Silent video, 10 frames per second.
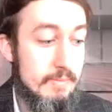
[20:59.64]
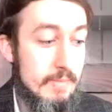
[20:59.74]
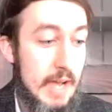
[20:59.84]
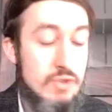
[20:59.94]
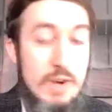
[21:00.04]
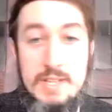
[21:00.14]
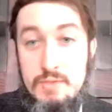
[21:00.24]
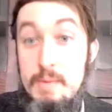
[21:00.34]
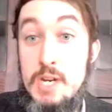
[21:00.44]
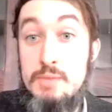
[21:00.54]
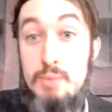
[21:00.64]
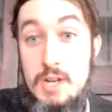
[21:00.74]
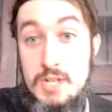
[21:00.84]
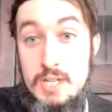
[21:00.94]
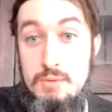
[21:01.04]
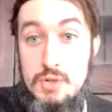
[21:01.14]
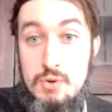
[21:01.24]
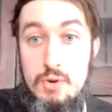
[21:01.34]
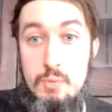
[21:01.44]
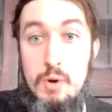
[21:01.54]
a transformation project to a
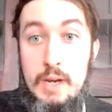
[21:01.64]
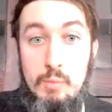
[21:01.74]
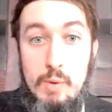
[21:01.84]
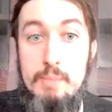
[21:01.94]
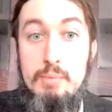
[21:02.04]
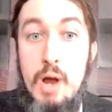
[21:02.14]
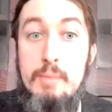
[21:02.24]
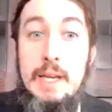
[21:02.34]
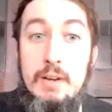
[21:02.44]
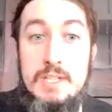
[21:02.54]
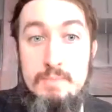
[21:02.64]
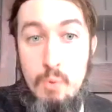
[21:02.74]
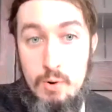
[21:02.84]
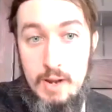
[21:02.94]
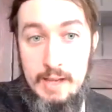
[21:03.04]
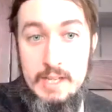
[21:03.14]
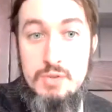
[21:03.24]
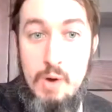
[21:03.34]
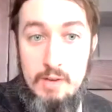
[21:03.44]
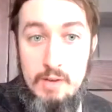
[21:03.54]
shorter working week probably looks more like a
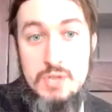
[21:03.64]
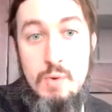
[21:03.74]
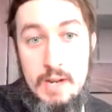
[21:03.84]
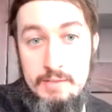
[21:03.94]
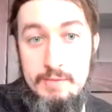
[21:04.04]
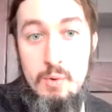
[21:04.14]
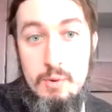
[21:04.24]
12 to 24